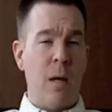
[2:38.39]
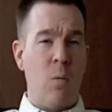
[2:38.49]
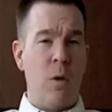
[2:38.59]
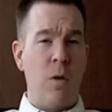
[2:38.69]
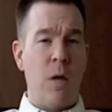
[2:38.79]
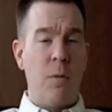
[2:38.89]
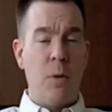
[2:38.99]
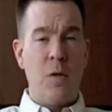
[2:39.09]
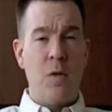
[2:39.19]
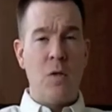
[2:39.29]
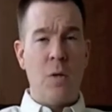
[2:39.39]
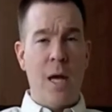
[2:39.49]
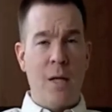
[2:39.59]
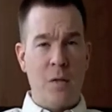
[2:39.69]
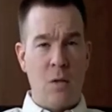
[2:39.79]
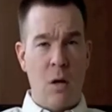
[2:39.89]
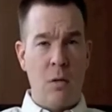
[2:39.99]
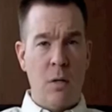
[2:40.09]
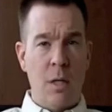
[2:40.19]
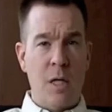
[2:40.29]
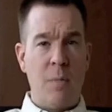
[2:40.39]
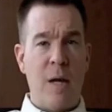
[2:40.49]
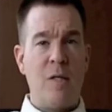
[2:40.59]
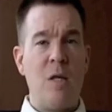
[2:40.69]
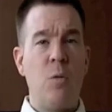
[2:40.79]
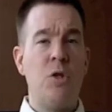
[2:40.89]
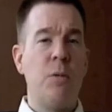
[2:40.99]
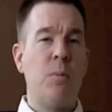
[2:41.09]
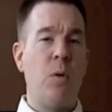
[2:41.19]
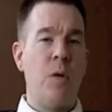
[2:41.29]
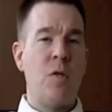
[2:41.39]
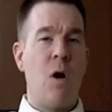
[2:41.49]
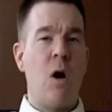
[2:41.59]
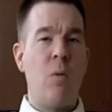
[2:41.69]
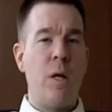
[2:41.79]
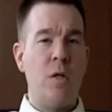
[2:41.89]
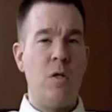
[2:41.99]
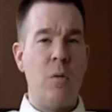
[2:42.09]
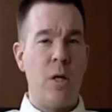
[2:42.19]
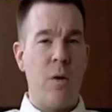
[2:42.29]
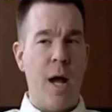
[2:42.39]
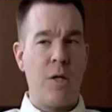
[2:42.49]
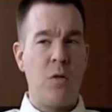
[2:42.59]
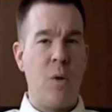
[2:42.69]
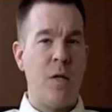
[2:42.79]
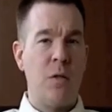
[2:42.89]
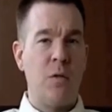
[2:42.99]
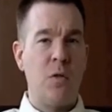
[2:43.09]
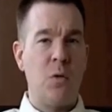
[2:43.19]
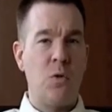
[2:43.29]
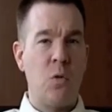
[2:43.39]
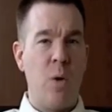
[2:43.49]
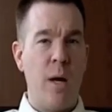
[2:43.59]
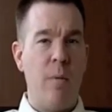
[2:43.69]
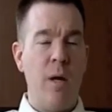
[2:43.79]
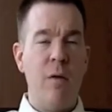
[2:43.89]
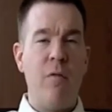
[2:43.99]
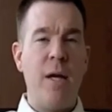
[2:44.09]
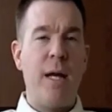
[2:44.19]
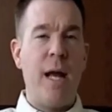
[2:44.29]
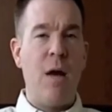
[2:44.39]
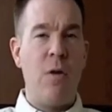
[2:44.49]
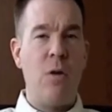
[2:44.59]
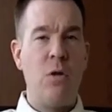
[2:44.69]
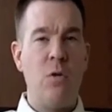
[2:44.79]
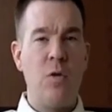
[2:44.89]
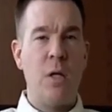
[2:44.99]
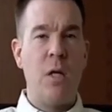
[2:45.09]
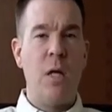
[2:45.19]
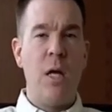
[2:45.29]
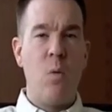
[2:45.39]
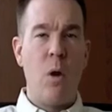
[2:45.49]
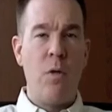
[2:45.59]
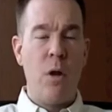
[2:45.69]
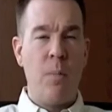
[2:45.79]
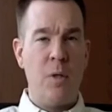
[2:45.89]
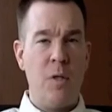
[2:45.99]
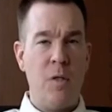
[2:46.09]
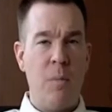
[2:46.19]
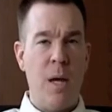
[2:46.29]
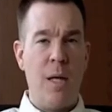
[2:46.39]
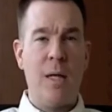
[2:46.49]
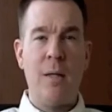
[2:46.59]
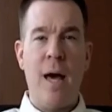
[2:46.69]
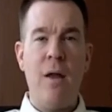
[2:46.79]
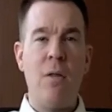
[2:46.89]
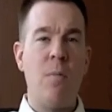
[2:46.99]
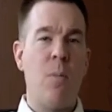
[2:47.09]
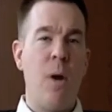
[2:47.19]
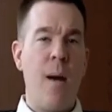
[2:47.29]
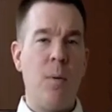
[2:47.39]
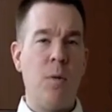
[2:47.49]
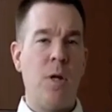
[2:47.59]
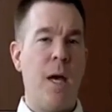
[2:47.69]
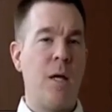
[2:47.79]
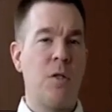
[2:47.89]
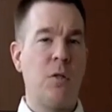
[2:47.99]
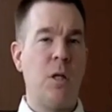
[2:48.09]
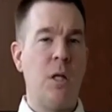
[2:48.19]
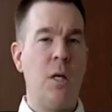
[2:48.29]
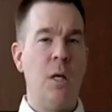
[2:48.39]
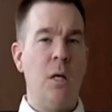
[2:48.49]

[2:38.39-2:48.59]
One of the other places you can start is by seeing what your employees already do interaction-wise on the social web. Find out how they're using it, where they're participating. A lot of them are probably actually